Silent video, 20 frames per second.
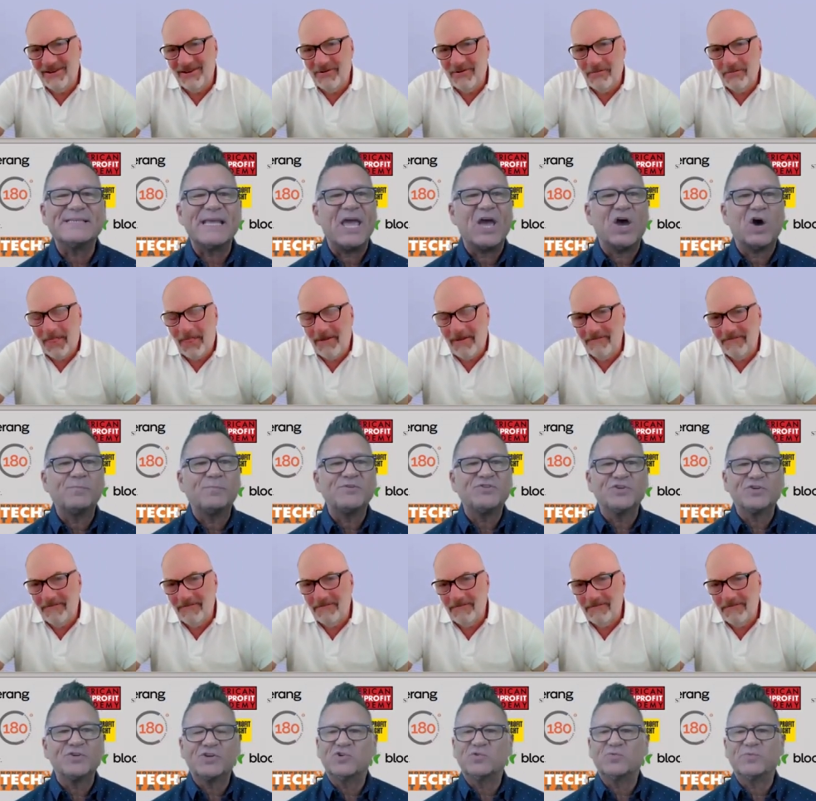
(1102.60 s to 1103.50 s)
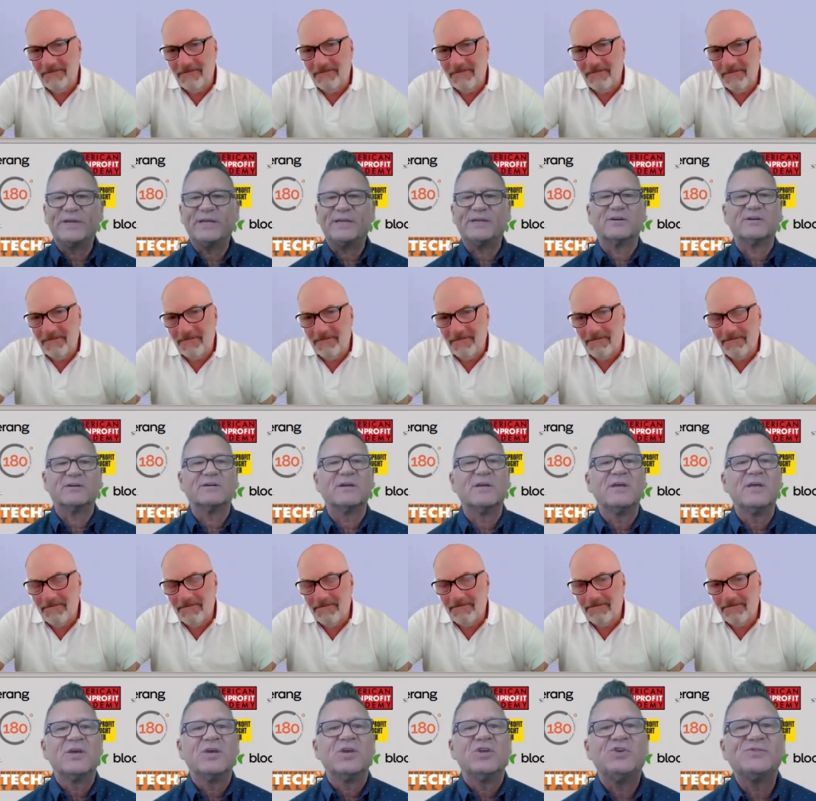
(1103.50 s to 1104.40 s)
Speaker 1: helped your career?
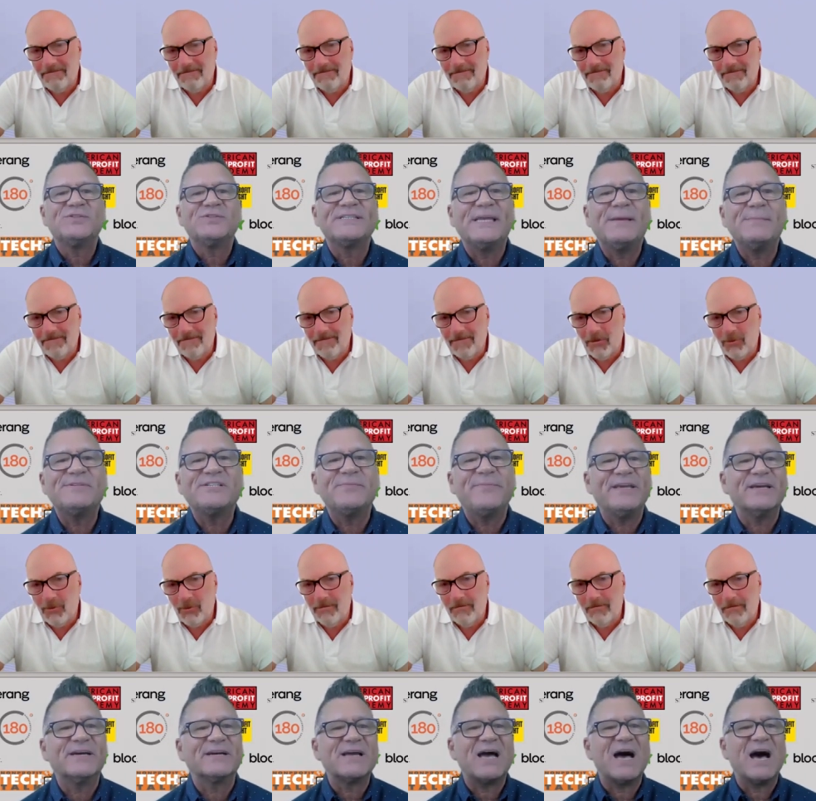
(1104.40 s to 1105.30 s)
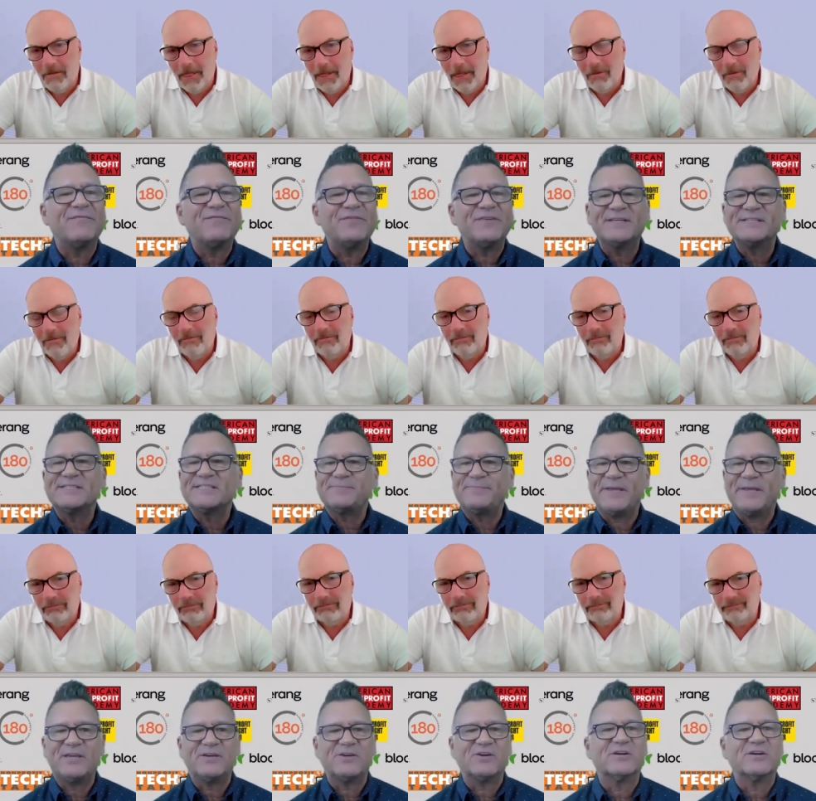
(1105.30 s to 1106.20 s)
You seem to be a confident
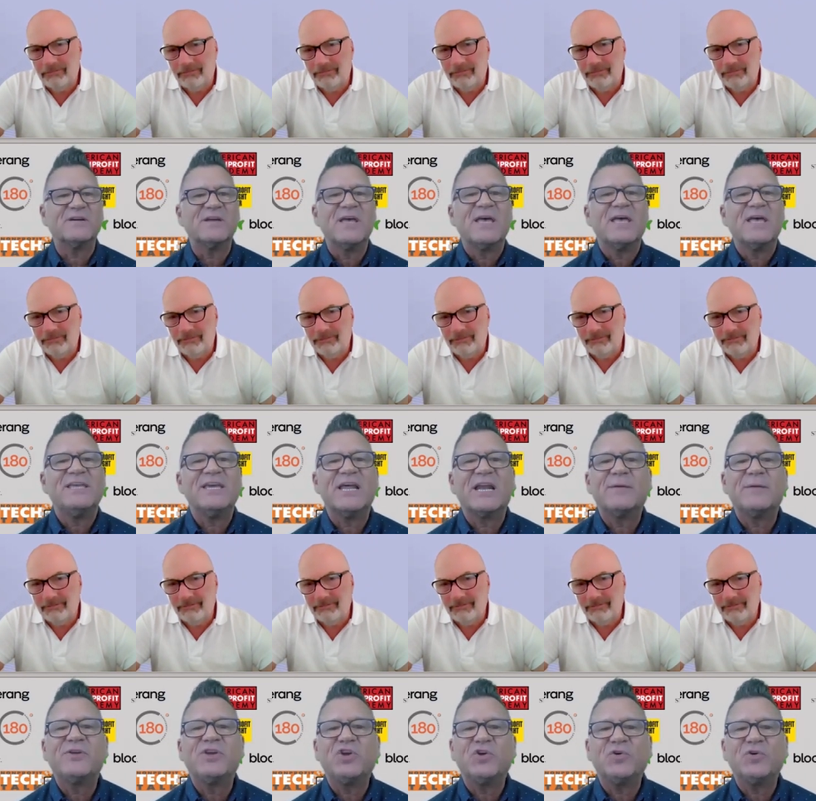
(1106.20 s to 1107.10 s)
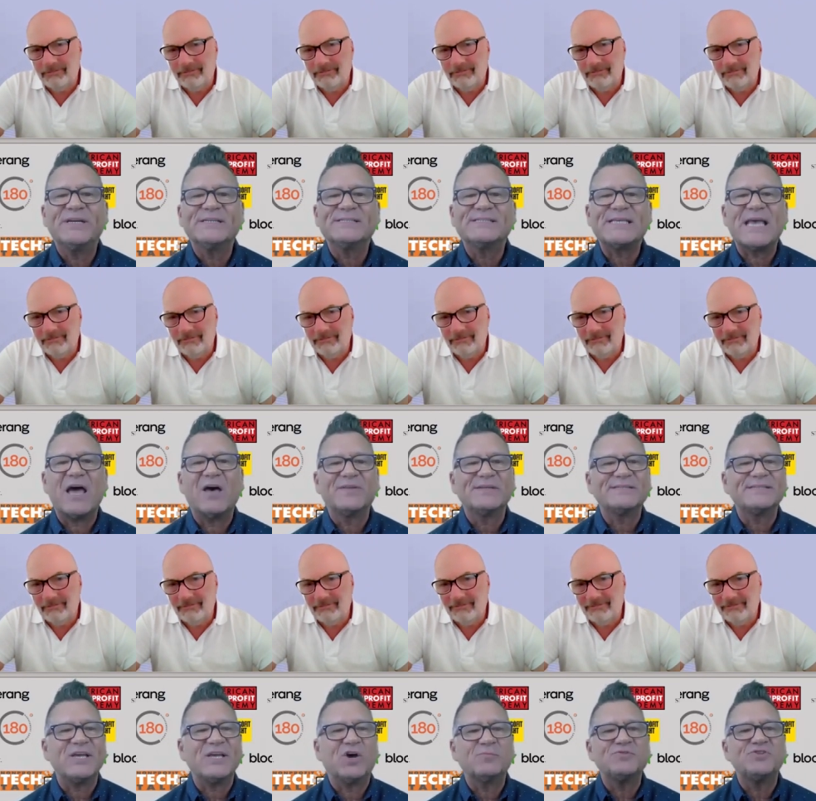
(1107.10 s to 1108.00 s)
speaker, yet I'm curious how
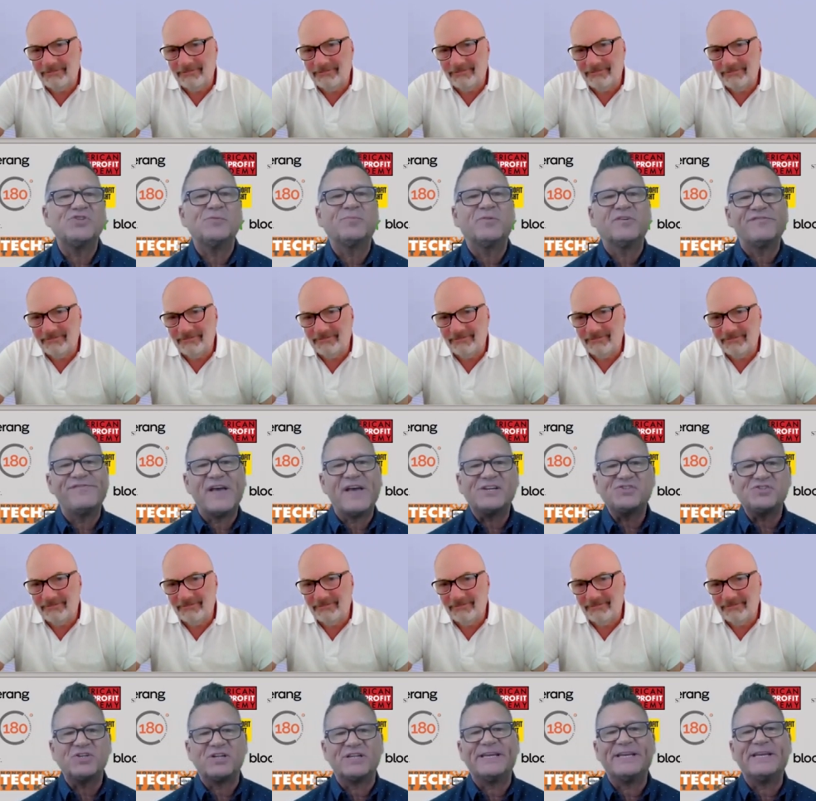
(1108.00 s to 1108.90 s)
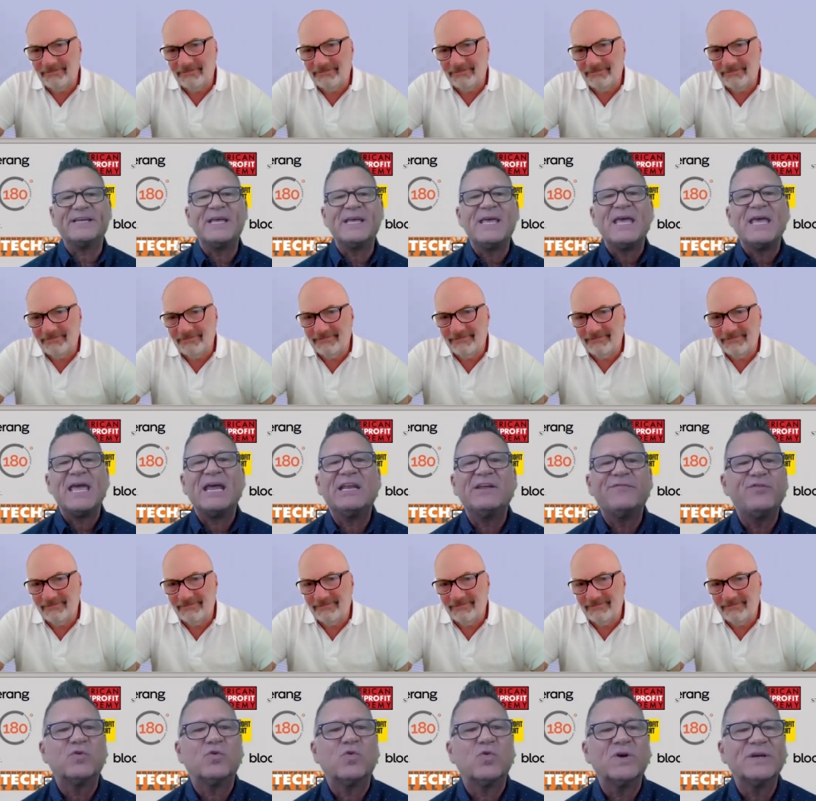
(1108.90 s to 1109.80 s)
this helps you professionally and
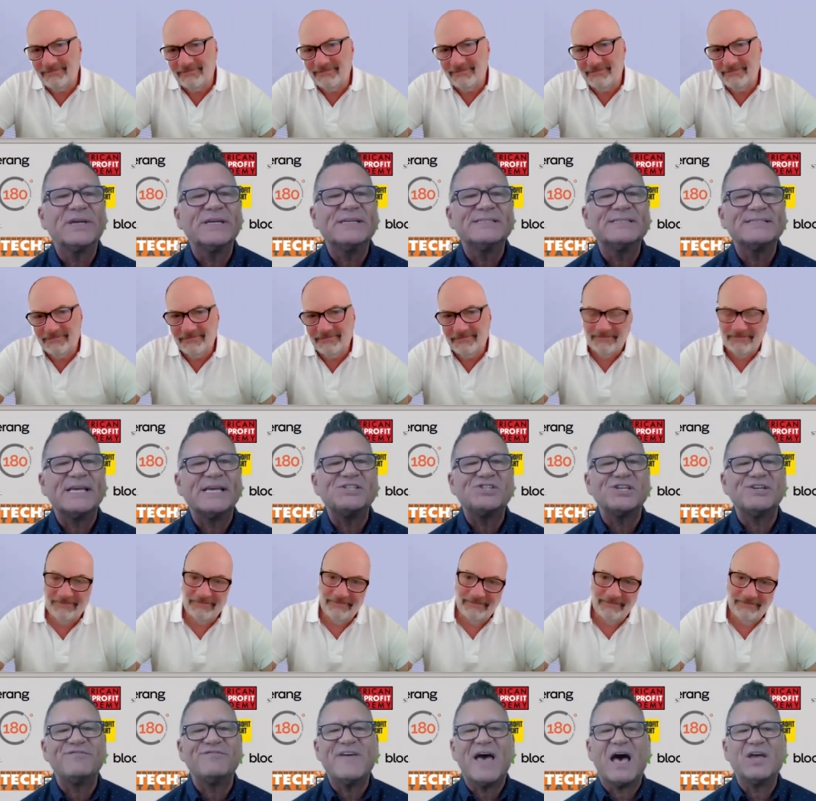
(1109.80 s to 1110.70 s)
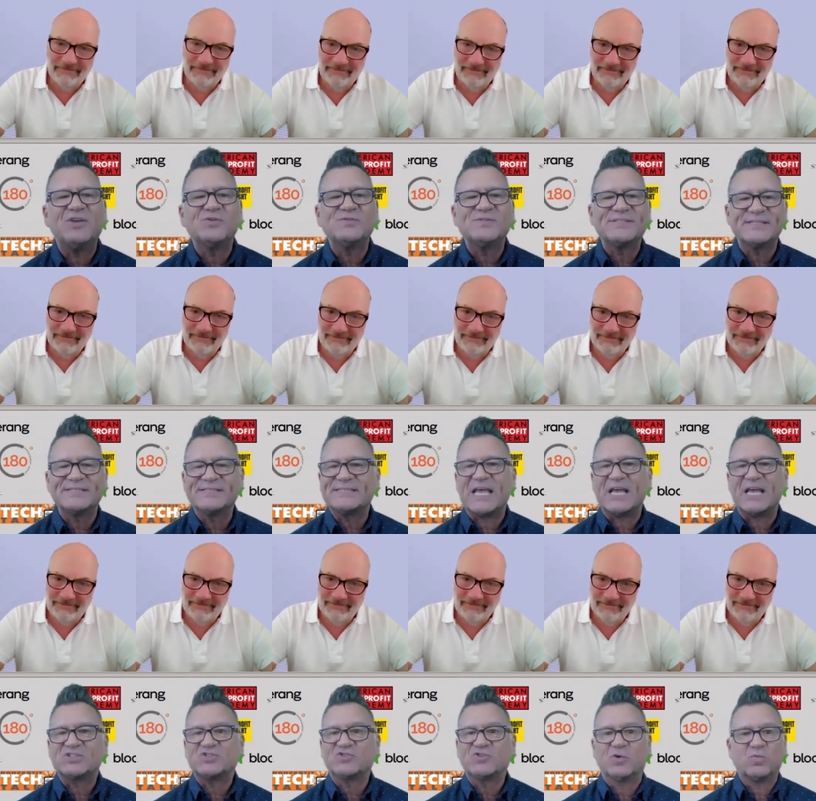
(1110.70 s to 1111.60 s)
if your organization values this
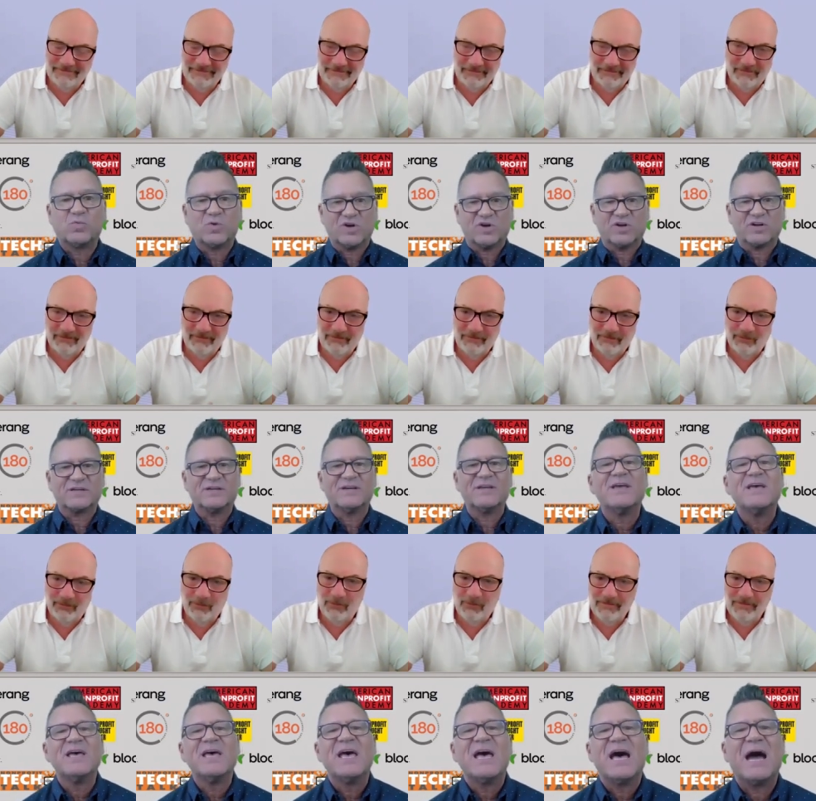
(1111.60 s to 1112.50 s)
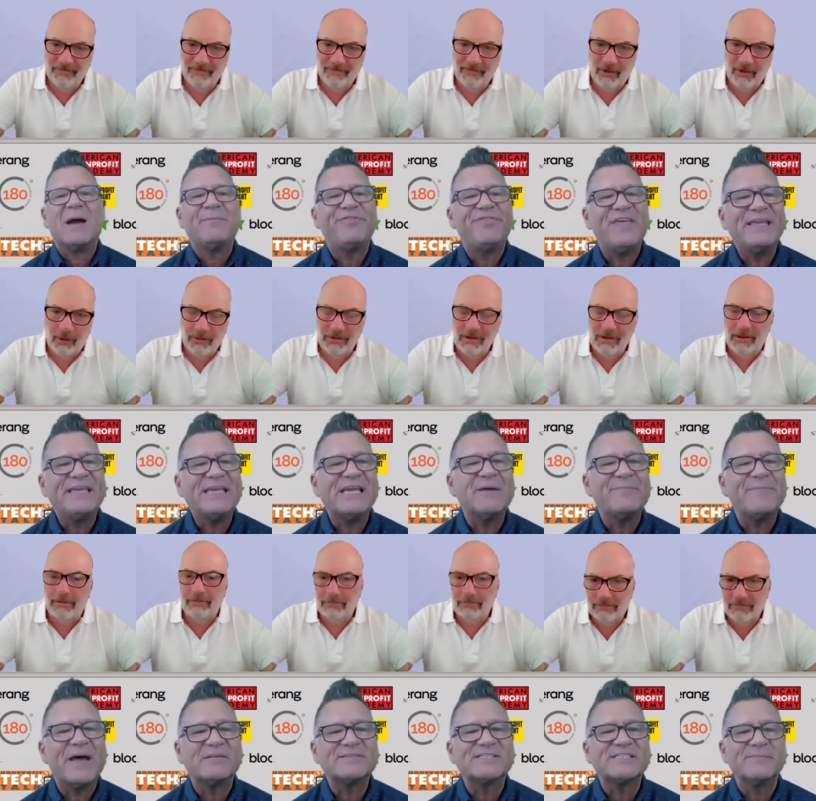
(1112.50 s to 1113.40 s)
extra work. I'm thinking
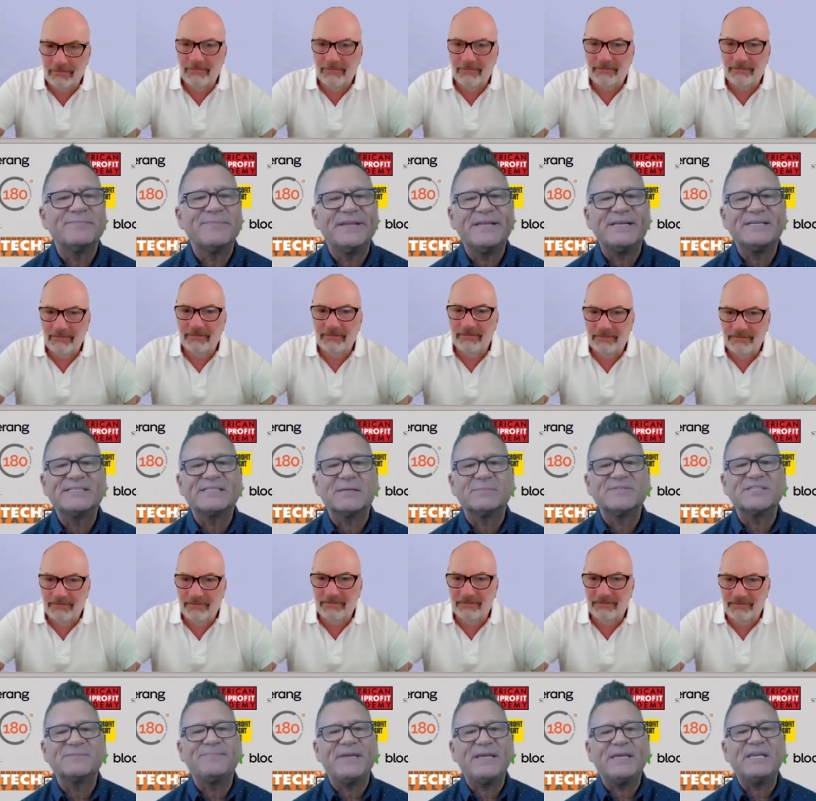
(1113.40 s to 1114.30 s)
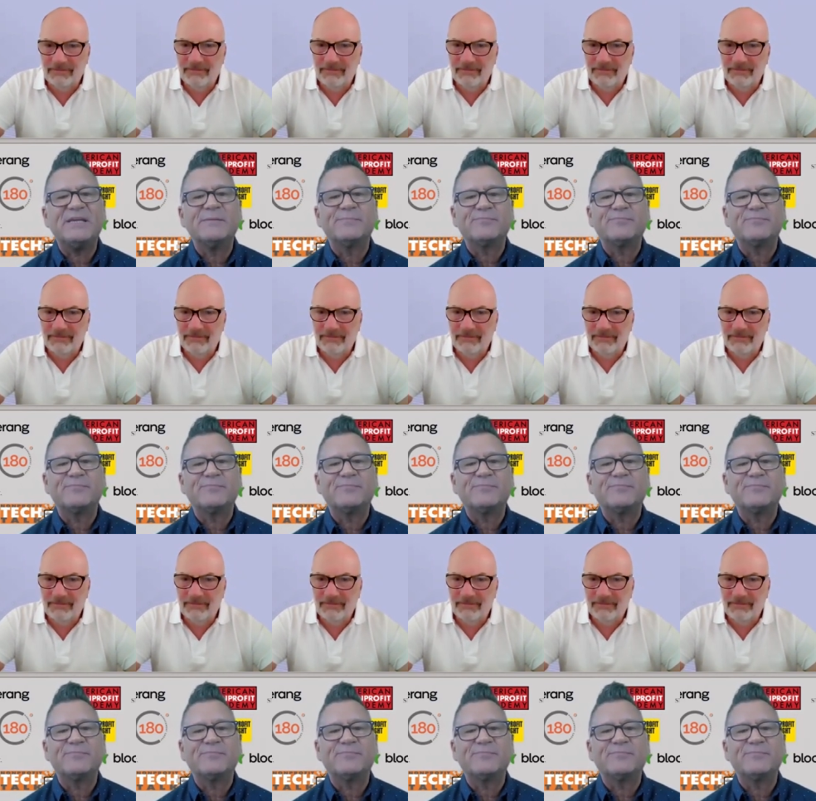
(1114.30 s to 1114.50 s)
about submitting some speaking